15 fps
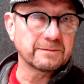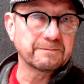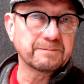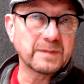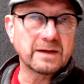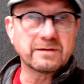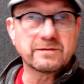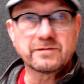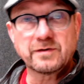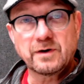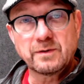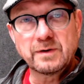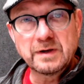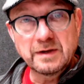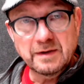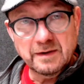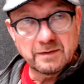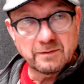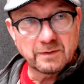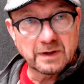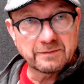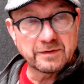And so
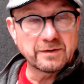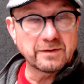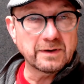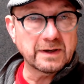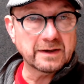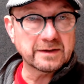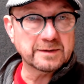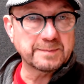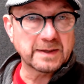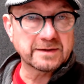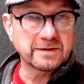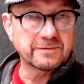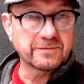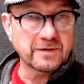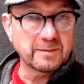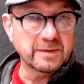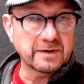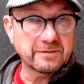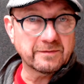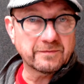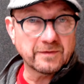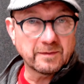whatever you expected from it
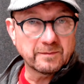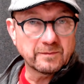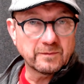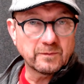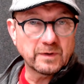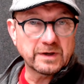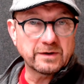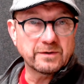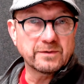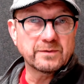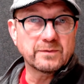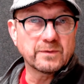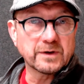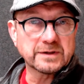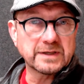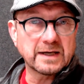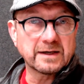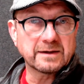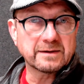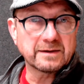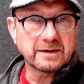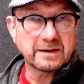from when you worked on it,
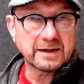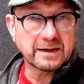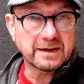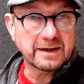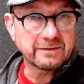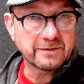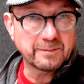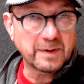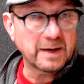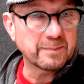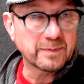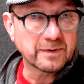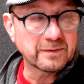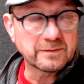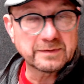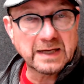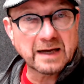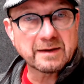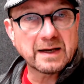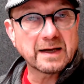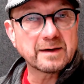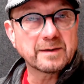like as a paper, not
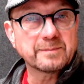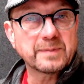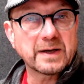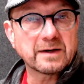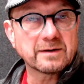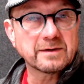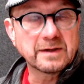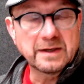on a panel,